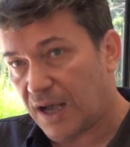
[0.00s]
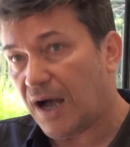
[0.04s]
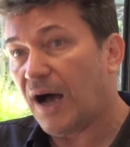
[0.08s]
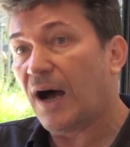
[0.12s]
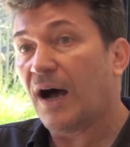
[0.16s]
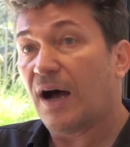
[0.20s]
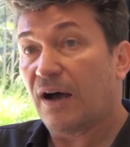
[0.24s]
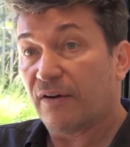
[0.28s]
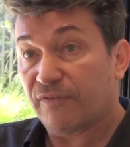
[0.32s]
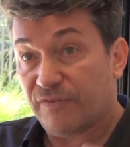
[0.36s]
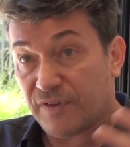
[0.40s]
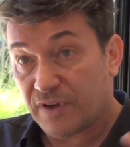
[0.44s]

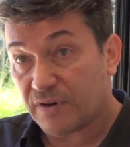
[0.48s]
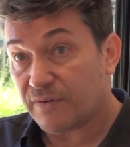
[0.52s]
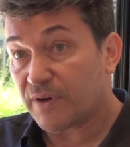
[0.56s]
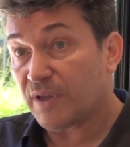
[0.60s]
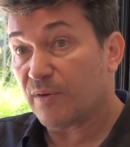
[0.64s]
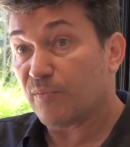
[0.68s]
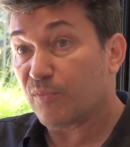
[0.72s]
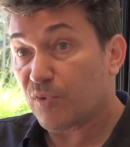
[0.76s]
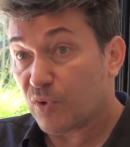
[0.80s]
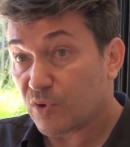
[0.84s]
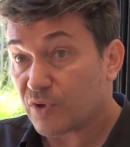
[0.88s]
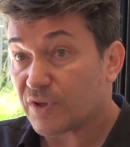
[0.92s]
are very
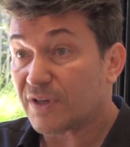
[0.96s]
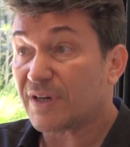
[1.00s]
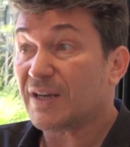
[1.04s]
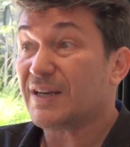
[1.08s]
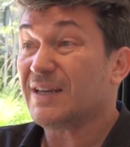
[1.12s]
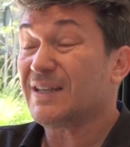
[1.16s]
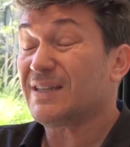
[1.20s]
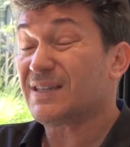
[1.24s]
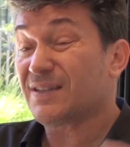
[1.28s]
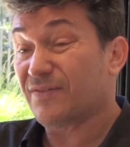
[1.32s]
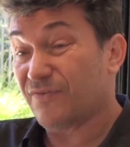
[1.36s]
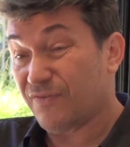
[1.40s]
important, and
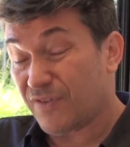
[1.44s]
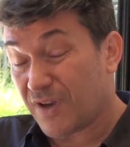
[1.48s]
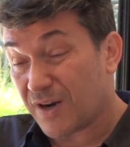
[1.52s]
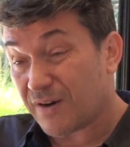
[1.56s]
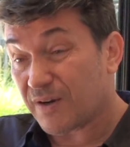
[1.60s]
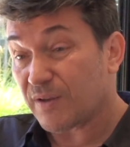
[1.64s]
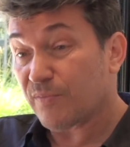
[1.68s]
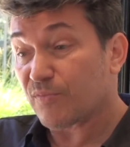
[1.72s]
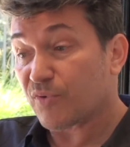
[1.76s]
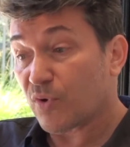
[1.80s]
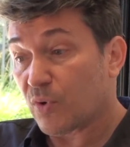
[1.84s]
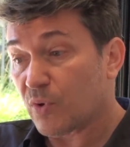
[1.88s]
it's
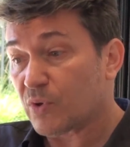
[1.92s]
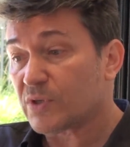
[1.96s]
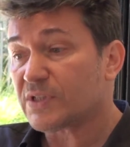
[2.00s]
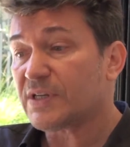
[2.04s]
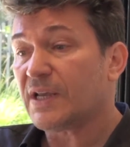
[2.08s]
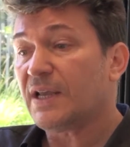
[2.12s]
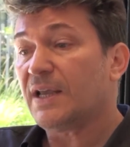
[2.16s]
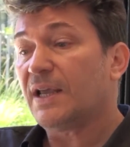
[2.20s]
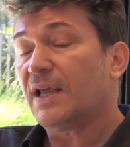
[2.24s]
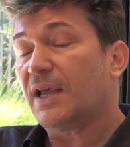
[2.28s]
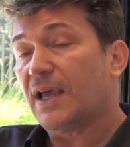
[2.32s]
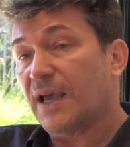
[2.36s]
very broad,
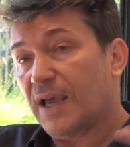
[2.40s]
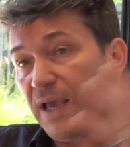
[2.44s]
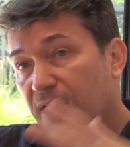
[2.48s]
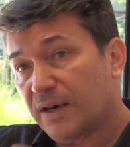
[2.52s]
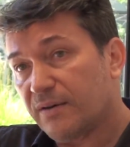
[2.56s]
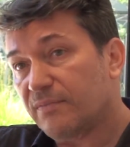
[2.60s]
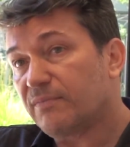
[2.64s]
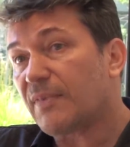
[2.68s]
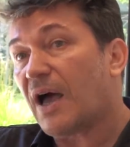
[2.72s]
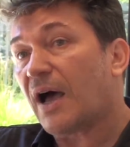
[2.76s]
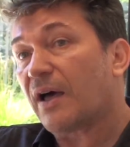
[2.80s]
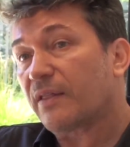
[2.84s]

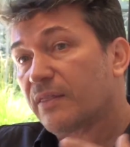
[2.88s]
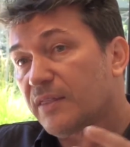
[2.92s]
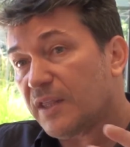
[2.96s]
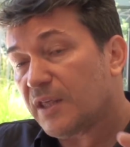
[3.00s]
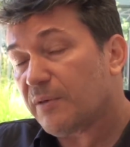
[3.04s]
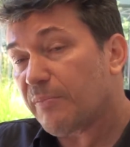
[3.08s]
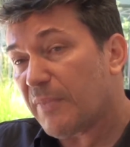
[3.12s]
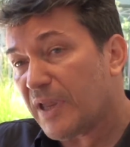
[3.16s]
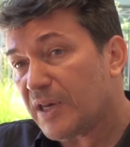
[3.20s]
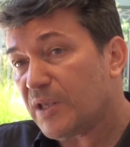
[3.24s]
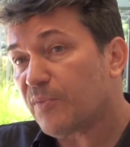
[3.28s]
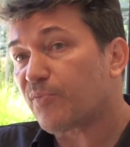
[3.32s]
and I
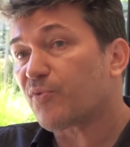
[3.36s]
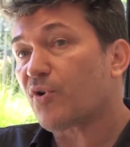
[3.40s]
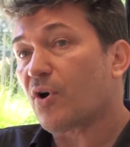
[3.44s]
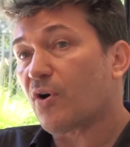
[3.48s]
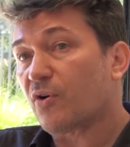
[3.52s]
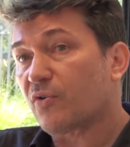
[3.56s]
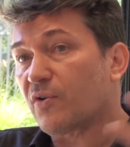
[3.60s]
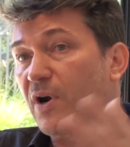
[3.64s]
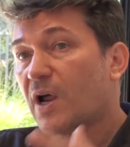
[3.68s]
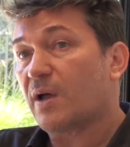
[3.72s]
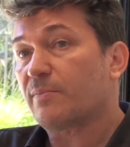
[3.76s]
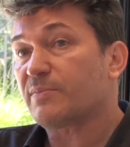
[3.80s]
think many
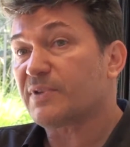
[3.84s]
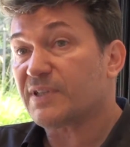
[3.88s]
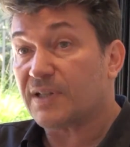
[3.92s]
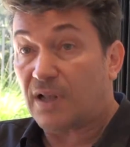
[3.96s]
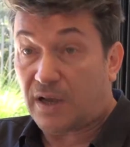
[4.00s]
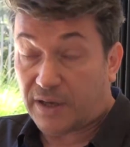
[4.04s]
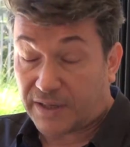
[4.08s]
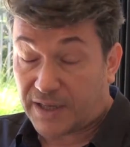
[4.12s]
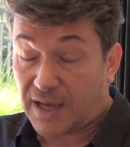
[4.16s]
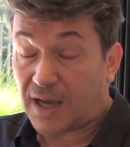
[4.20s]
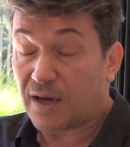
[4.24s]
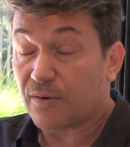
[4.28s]
programs
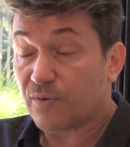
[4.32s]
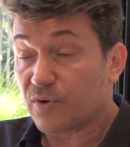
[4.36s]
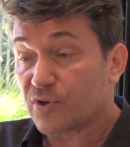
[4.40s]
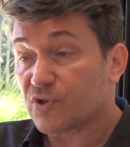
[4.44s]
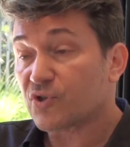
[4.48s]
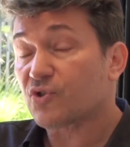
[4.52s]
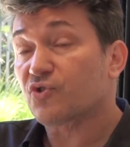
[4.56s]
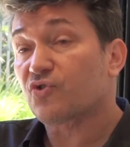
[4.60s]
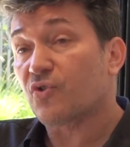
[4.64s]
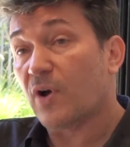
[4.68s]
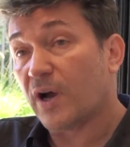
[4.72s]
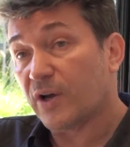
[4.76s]
like
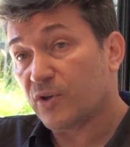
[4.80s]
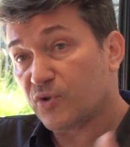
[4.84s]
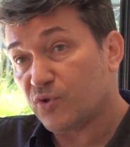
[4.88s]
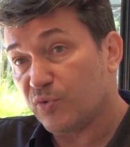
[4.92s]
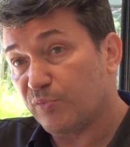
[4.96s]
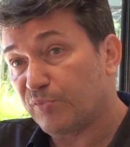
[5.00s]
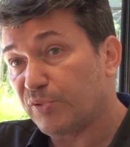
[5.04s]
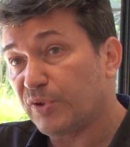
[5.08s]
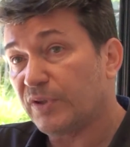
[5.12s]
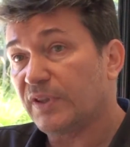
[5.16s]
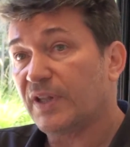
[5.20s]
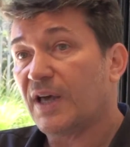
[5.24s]
ours try to
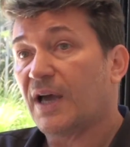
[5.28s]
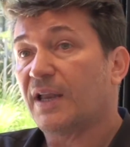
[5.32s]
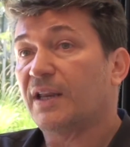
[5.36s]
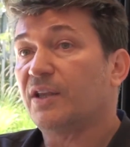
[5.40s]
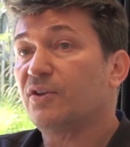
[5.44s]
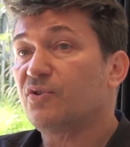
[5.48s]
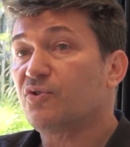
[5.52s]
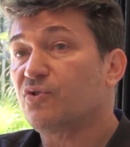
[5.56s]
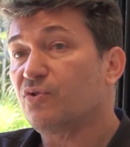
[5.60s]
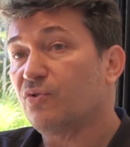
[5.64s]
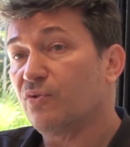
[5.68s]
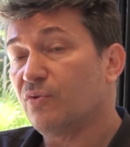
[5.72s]
put that
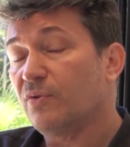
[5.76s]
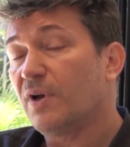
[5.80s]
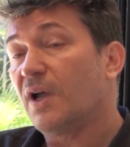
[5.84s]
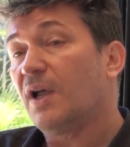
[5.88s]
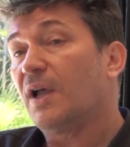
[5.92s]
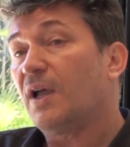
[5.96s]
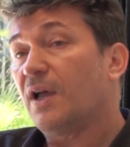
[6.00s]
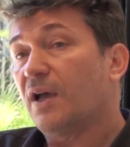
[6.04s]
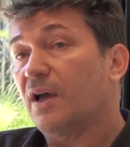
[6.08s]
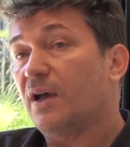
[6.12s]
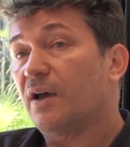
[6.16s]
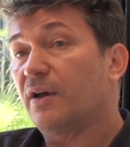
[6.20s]
into
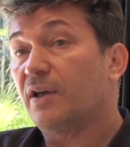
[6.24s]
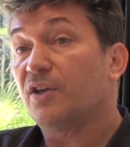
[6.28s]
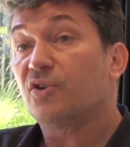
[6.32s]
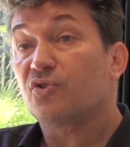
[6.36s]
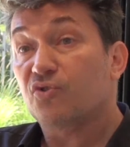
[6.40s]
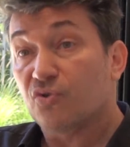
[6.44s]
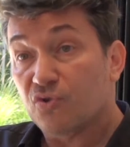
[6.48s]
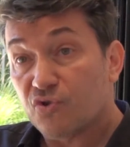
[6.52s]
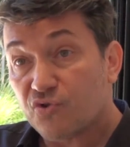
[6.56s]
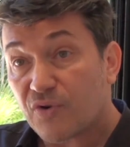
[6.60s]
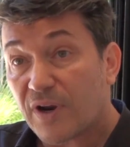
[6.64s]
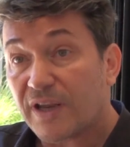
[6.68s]

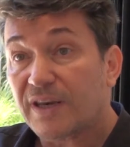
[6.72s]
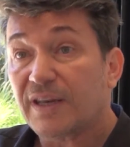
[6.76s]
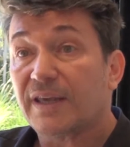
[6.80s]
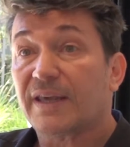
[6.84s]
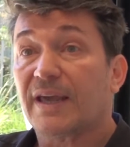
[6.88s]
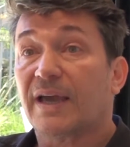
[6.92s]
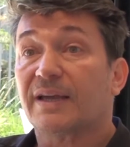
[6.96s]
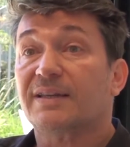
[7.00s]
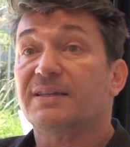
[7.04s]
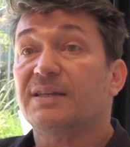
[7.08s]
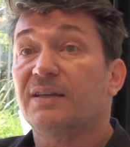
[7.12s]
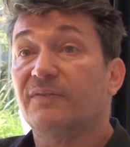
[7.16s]
training
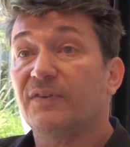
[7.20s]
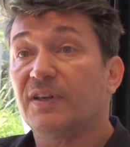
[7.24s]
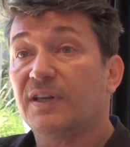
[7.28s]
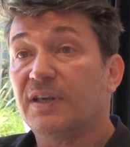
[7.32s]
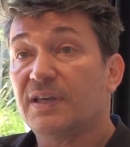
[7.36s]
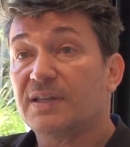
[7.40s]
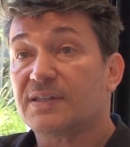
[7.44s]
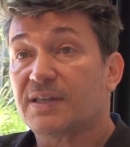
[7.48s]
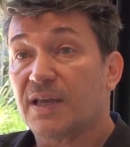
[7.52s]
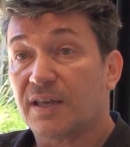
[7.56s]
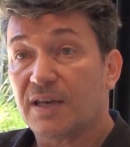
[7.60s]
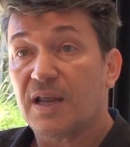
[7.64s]

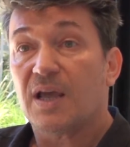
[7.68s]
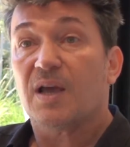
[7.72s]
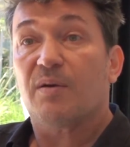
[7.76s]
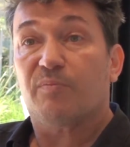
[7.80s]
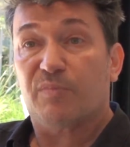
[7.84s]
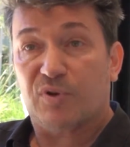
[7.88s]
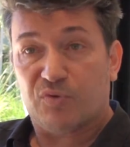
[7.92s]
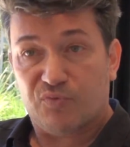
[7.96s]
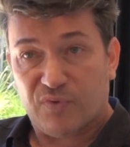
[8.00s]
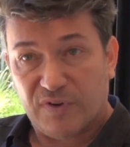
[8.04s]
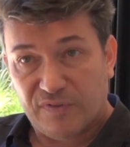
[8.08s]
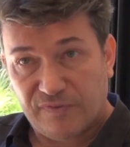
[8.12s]
activities,
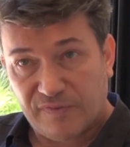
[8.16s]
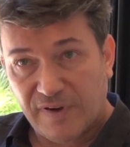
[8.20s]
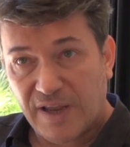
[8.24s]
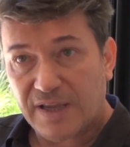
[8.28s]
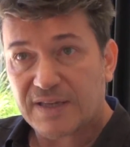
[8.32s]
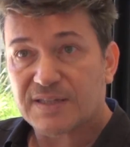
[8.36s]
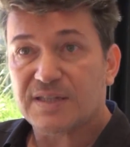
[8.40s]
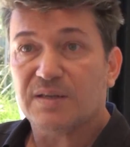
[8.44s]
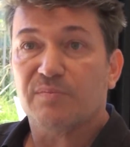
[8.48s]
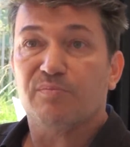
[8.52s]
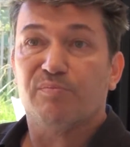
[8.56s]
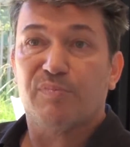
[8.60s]
but
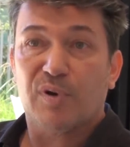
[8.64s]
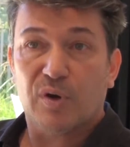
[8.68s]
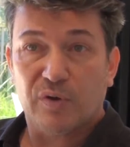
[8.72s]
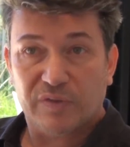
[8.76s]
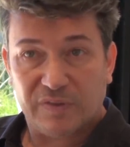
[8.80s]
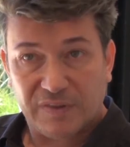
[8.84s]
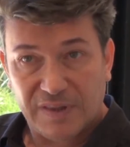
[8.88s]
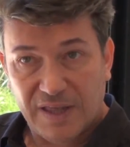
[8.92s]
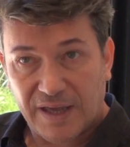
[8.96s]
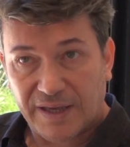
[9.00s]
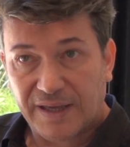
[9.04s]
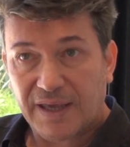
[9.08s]
reflecting
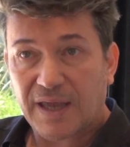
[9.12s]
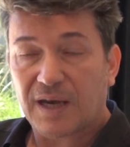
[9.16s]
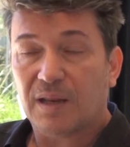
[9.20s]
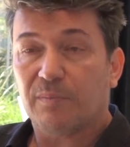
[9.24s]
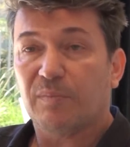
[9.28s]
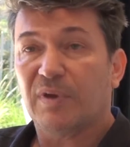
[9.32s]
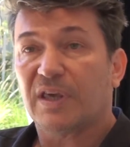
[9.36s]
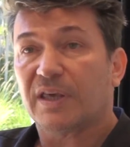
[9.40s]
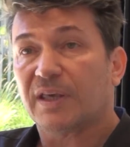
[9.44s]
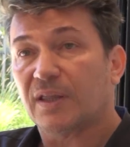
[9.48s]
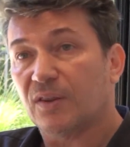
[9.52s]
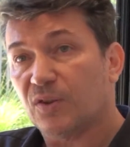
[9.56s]
both the
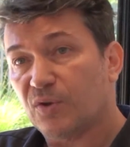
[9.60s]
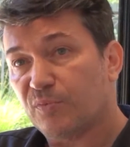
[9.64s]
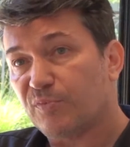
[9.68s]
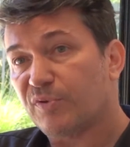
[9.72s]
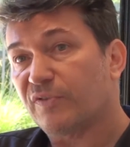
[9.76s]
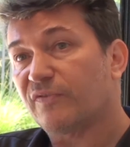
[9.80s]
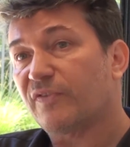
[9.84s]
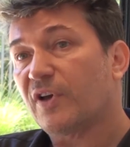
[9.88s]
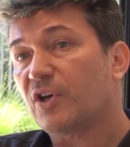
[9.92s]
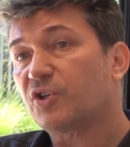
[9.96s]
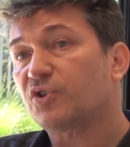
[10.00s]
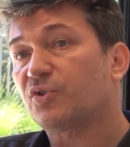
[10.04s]
academic and the
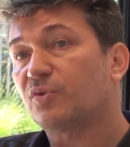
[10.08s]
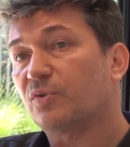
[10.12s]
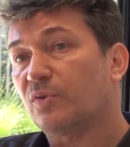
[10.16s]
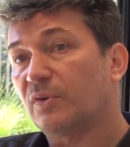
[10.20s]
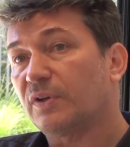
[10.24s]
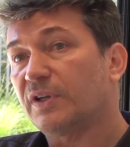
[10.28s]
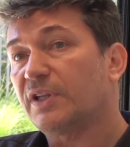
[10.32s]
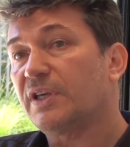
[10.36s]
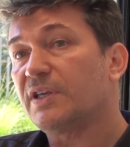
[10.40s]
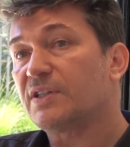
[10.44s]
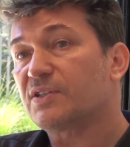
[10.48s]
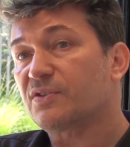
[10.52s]
professional
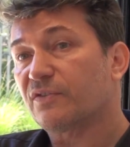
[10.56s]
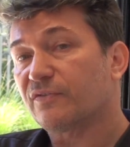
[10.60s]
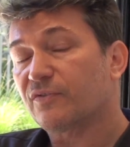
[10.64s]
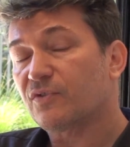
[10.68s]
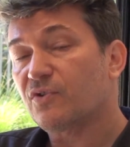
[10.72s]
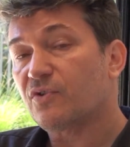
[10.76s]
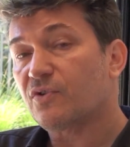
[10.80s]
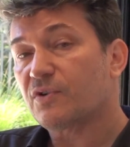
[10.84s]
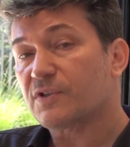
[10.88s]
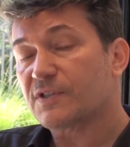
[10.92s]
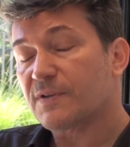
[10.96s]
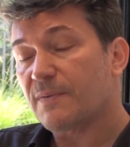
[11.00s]
needs, of
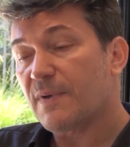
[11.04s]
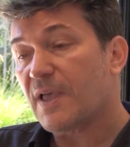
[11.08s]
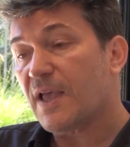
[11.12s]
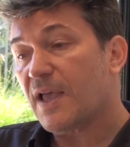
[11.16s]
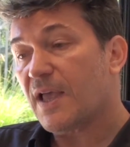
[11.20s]
course.